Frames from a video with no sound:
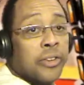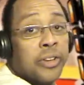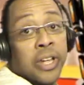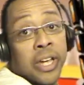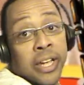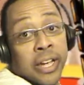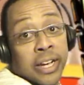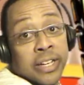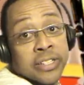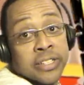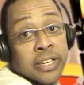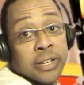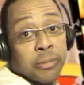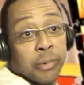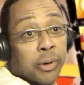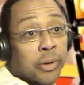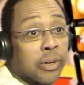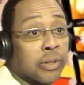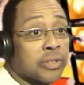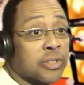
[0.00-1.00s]
other day I said
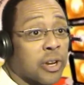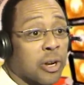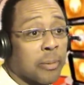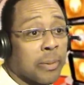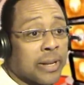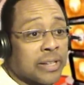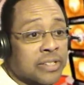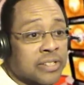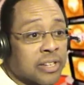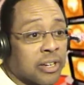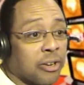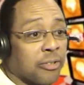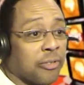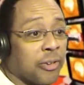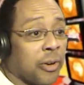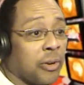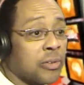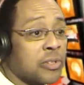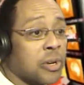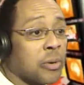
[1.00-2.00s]
we were going to talk about cell
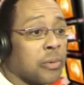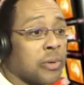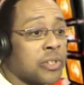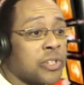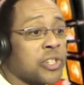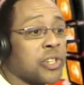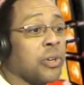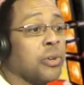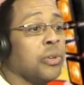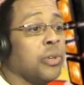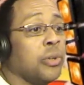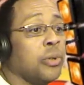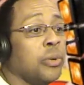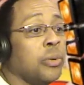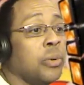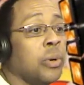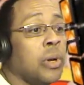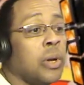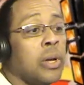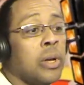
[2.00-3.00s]
phones. I want to show
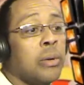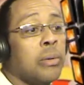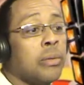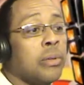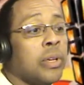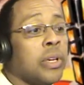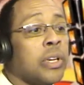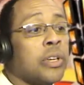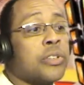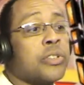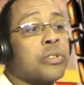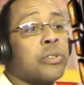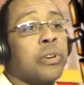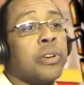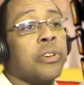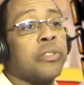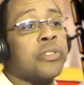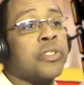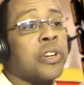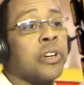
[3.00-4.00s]
you the
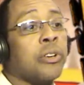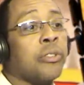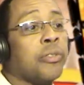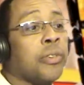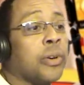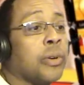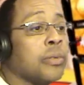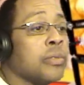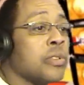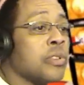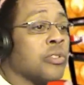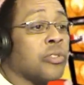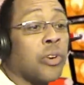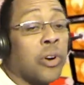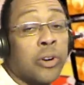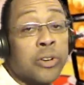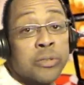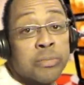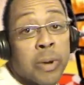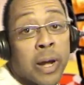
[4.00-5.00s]
history of cell phones as
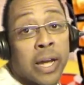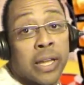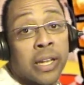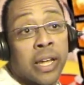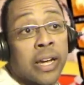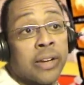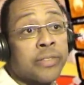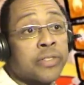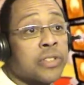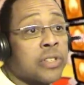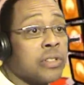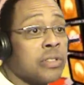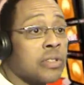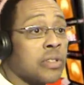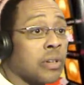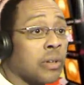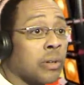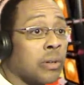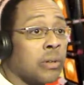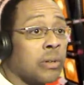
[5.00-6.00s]
far as my life is
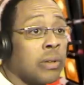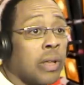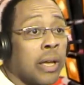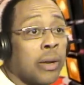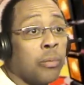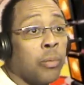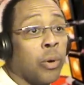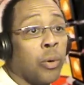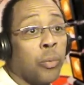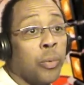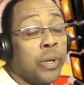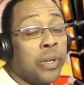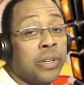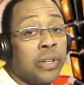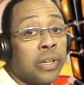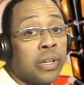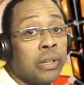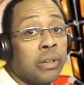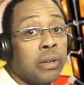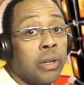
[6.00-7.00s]
concerned, like what we
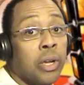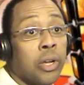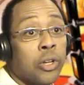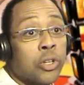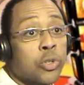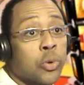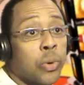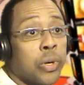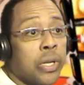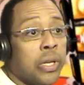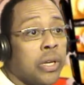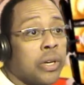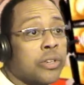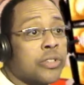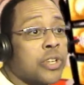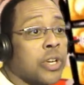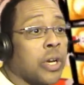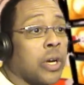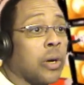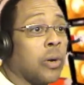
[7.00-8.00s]
did twenty
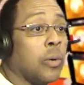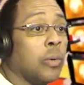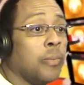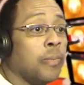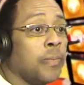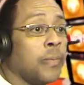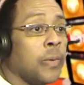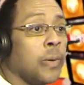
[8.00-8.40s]
years ago.